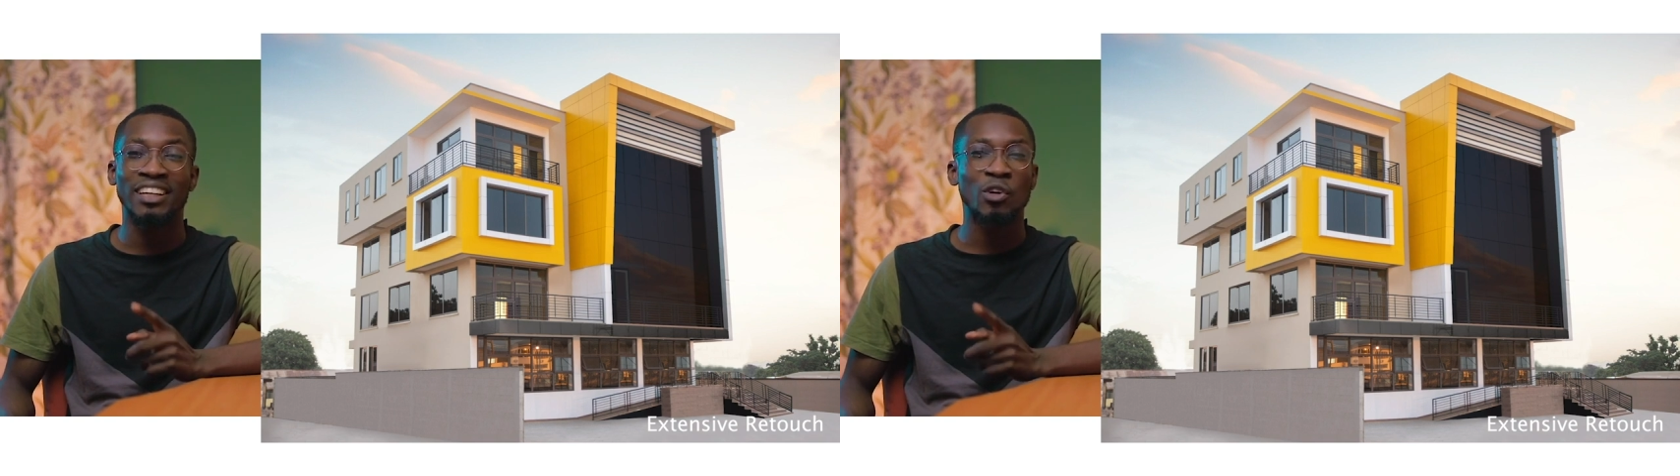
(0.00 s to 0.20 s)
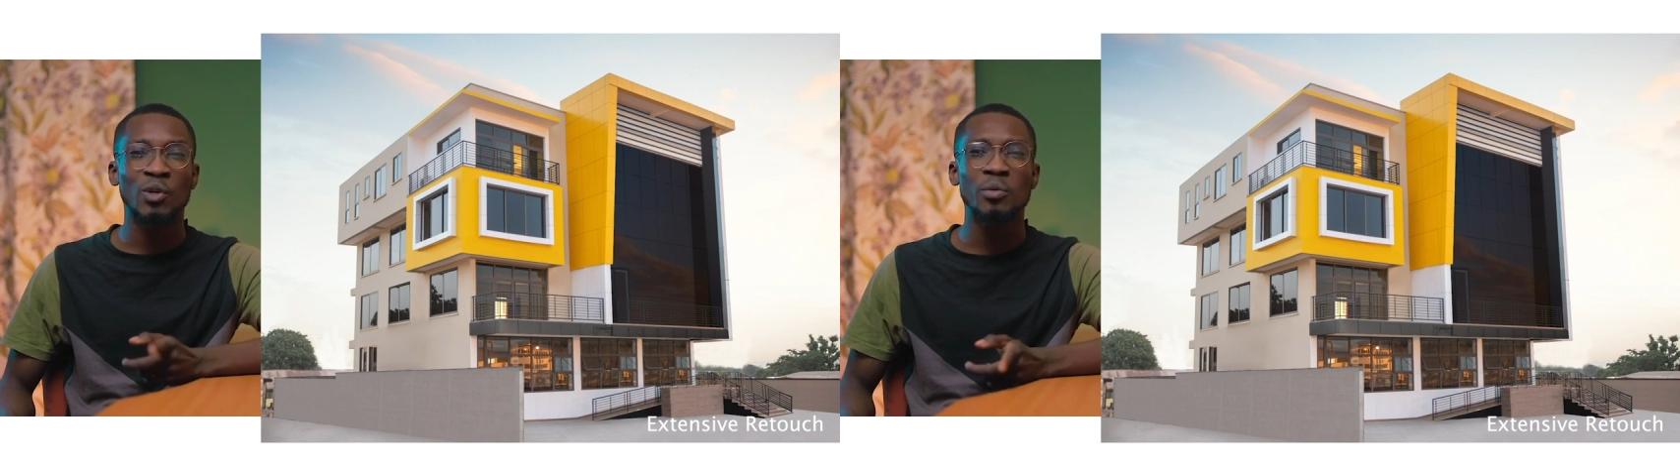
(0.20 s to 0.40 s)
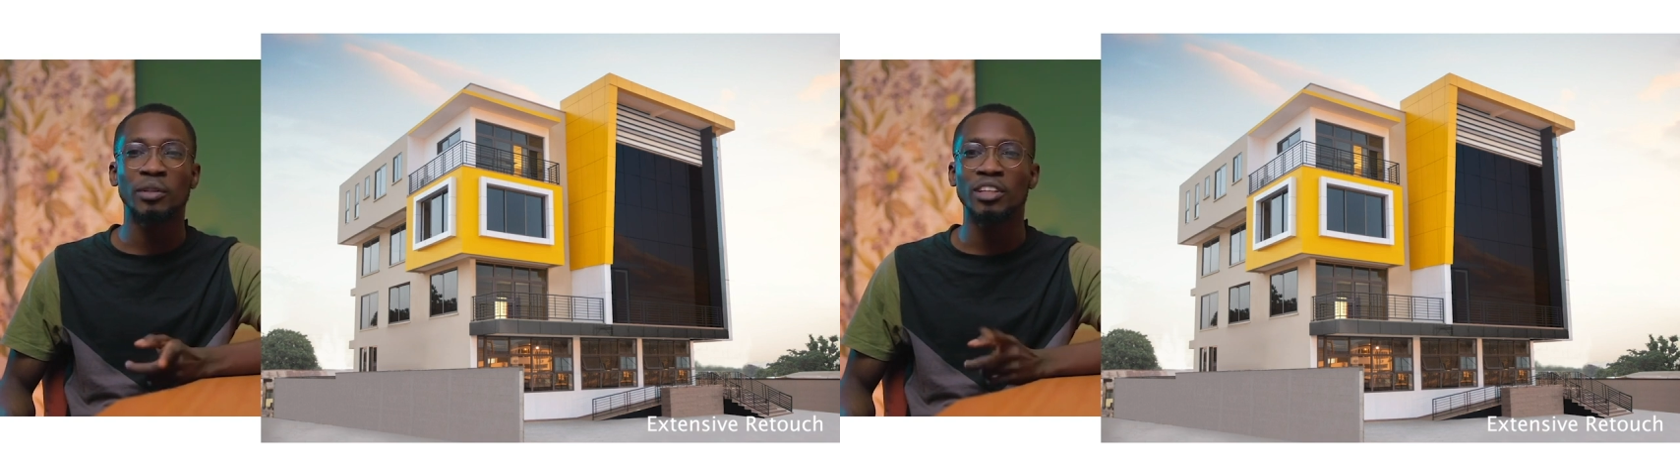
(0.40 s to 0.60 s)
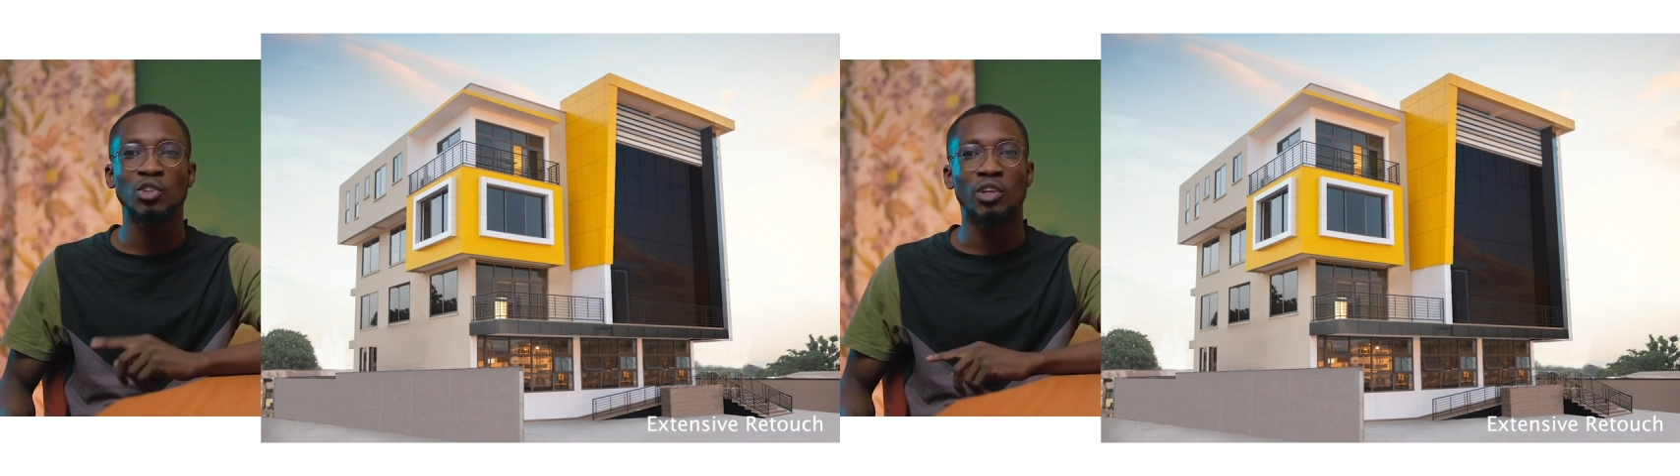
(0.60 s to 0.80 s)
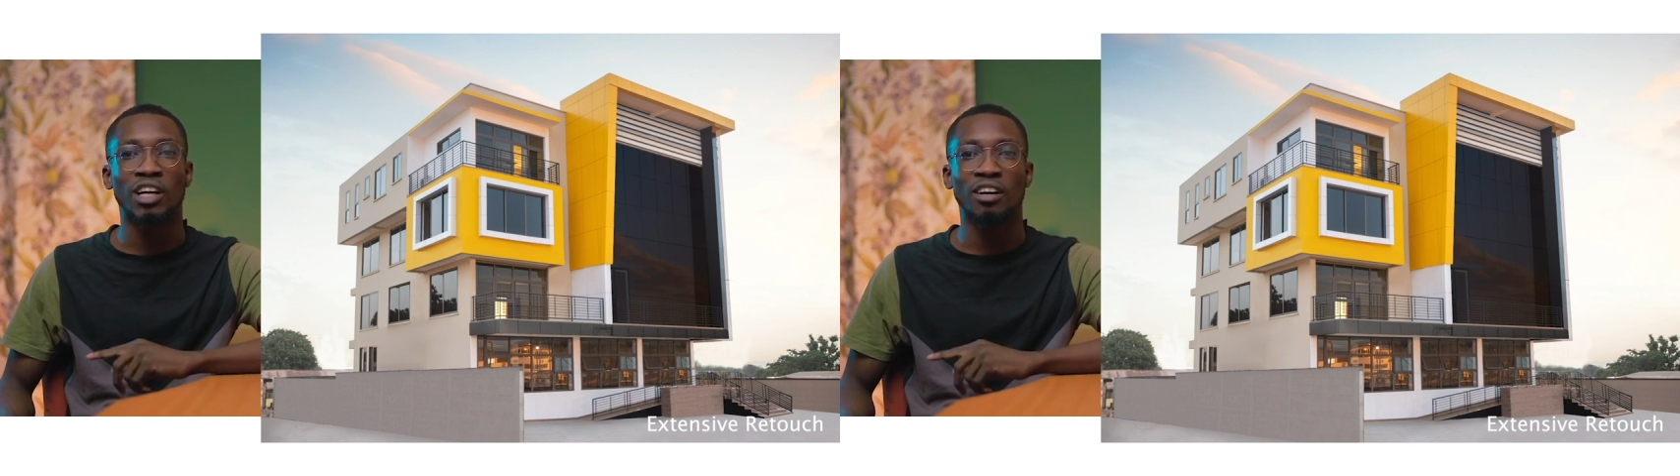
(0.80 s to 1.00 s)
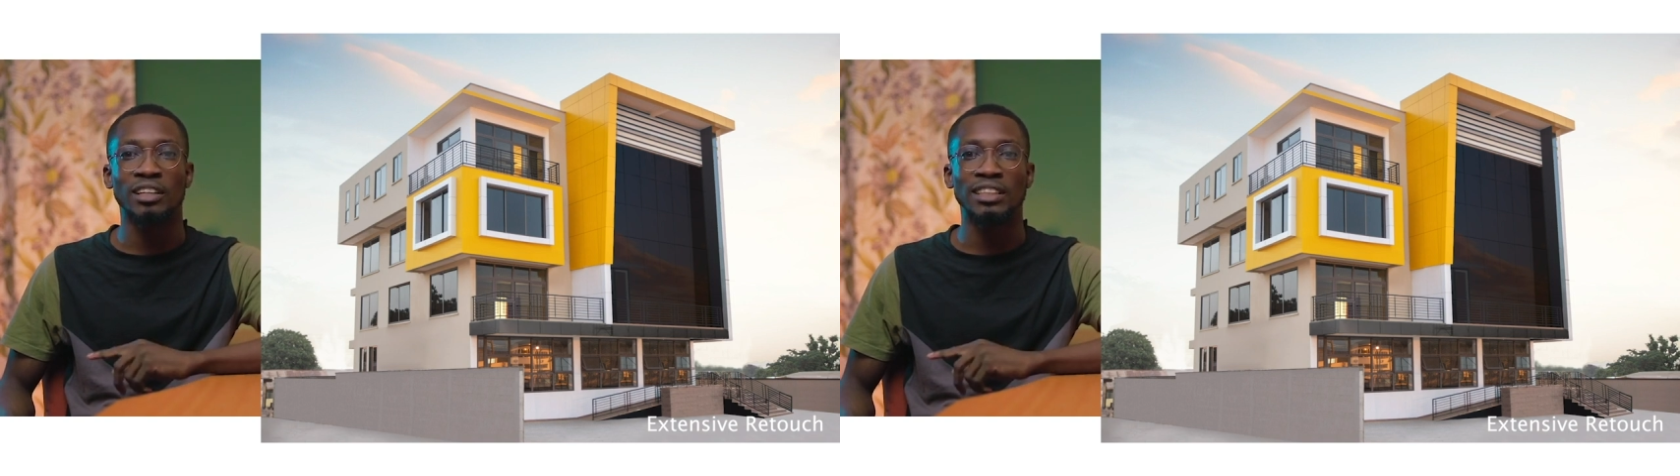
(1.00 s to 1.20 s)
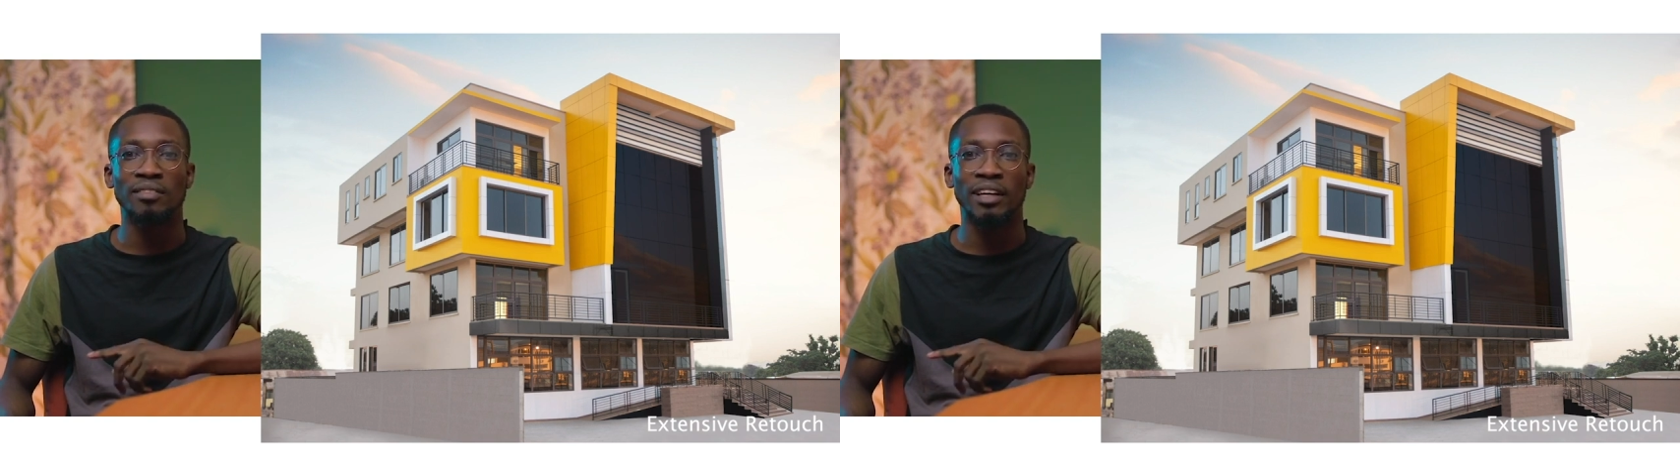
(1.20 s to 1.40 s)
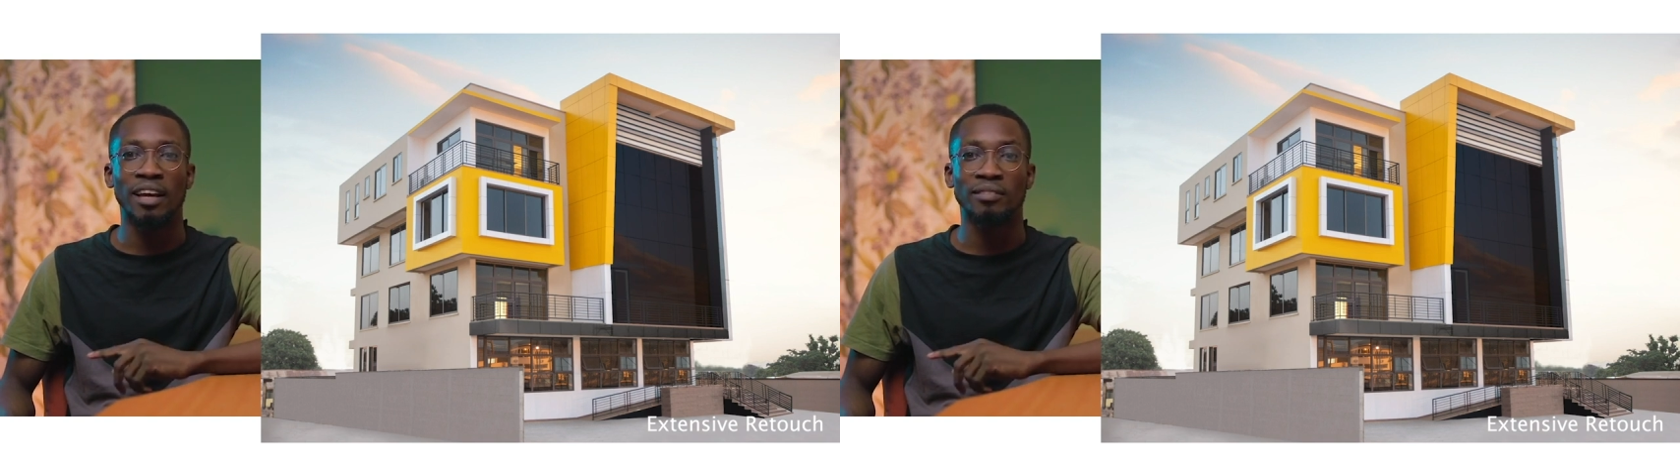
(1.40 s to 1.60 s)
and I couldn't return to Accra on the
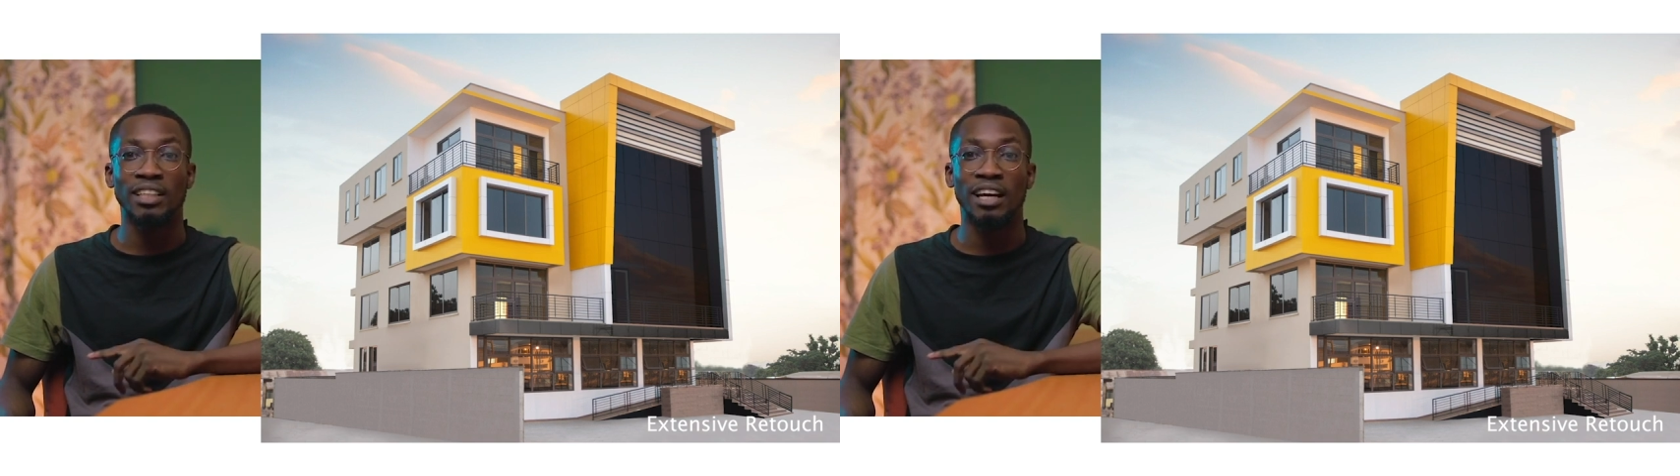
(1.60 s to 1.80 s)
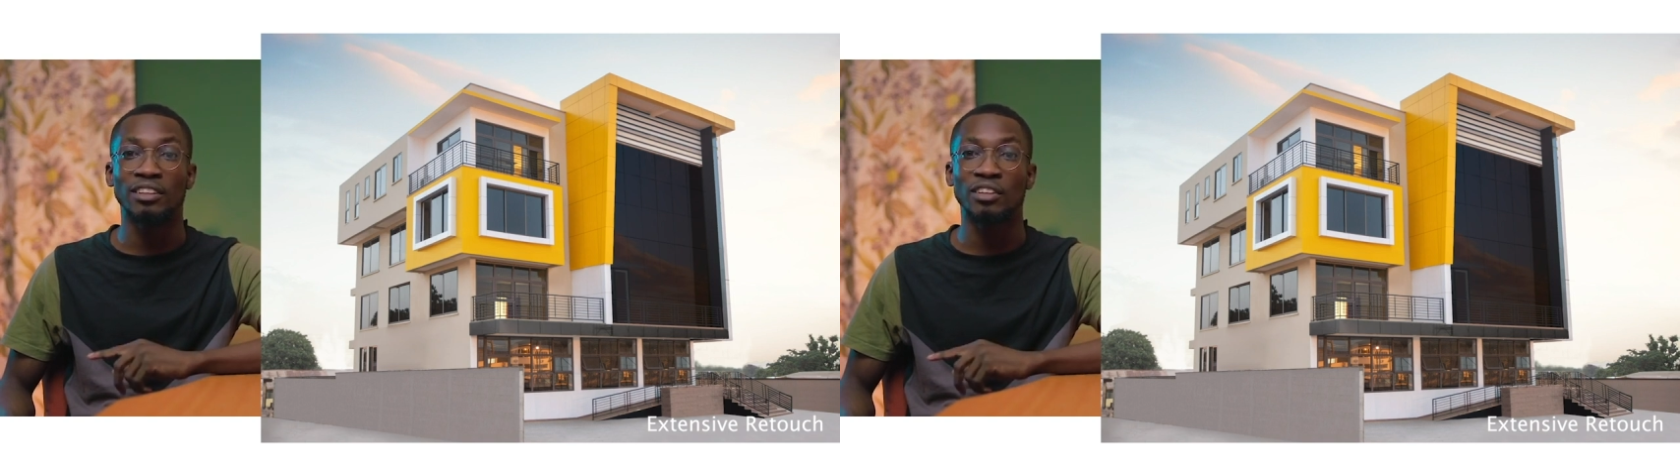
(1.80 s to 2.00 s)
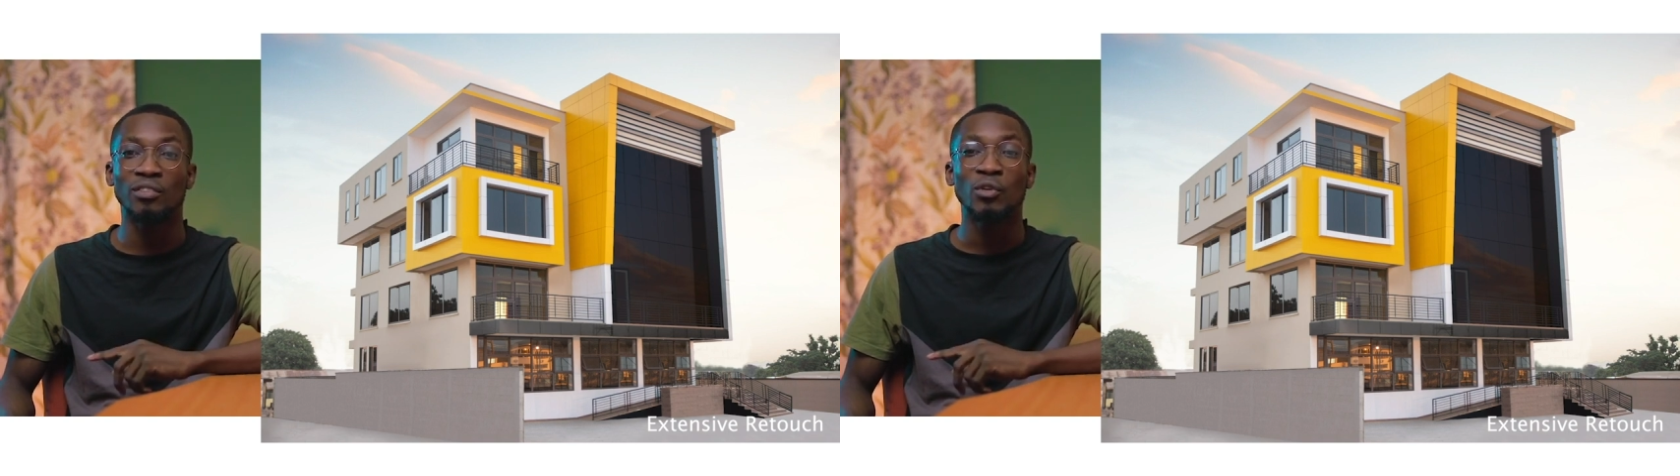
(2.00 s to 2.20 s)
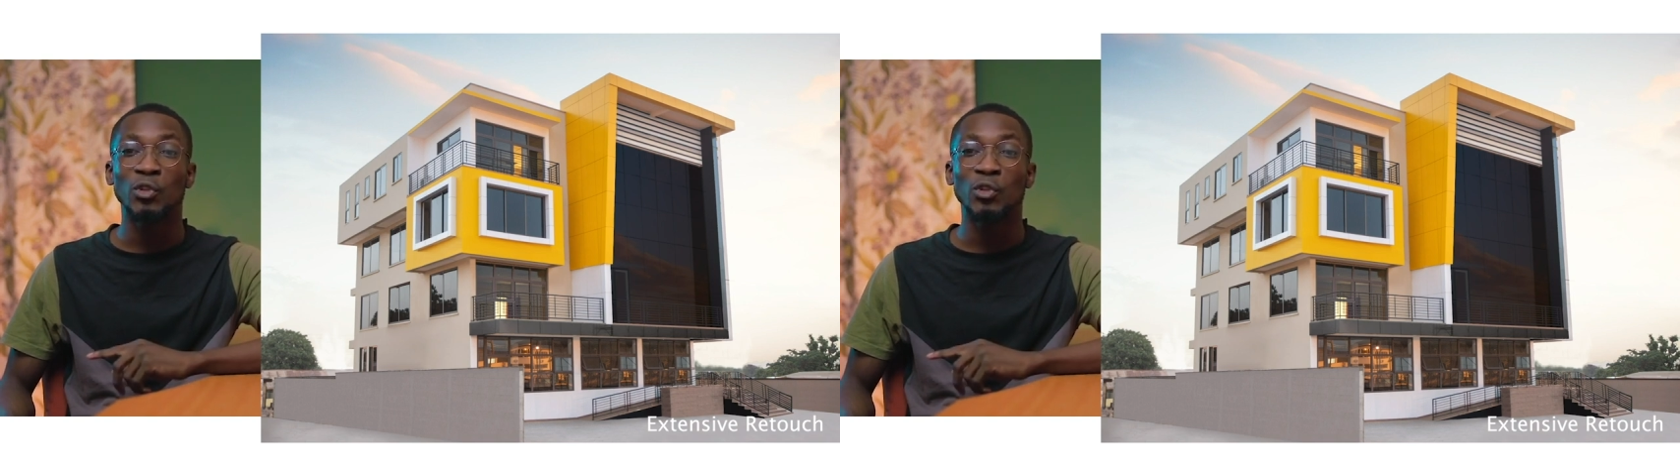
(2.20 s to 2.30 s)
same day empty-handed.